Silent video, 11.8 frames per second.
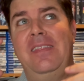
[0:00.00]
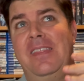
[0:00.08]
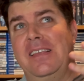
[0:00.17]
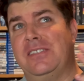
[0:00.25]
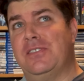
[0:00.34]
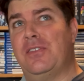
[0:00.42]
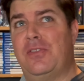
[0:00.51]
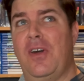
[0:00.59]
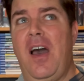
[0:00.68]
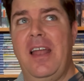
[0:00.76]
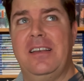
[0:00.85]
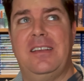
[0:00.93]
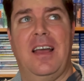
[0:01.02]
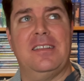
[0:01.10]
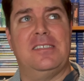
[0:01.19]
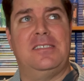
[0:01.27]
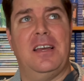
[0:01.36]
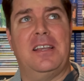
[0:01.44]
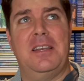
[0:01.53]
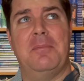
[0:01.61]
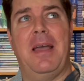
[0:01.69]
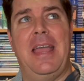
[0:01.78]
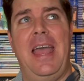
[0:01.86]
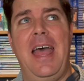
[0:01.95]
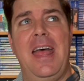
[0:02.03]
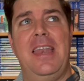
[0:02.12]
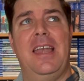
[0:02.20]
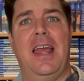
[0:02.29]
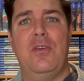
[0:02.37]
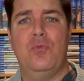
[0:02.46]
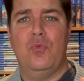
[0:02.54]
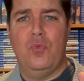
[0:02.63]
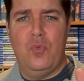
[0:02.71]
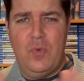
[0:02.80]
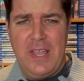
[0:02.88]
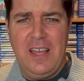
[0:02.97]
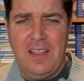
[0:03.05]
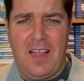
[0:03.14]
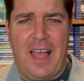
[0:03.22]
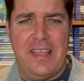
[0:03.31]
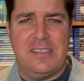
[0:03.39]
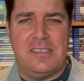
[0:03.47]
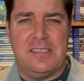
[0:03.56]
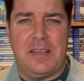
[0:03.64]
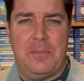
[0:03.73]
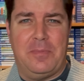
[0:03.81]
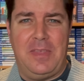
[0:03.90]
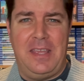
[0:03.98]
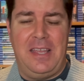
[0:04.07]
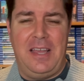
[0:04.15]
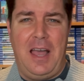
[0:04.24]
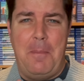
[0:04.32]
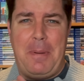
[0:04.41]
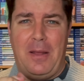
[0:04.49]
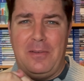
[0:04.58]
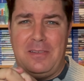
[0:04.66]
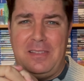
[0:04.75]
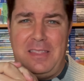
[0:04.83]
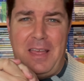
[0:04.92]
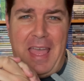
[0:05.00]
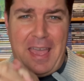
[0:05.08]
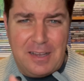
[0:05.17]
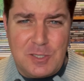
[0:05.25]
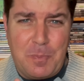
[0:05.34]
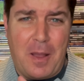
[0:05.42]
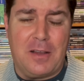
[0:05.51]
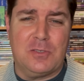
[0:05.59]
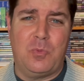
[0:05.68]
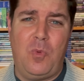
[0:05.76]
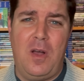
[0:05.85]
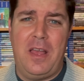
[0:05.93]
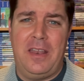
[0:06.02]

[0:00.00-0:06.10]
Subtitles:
this thought got stuck in my head and I realized something about the Xbox One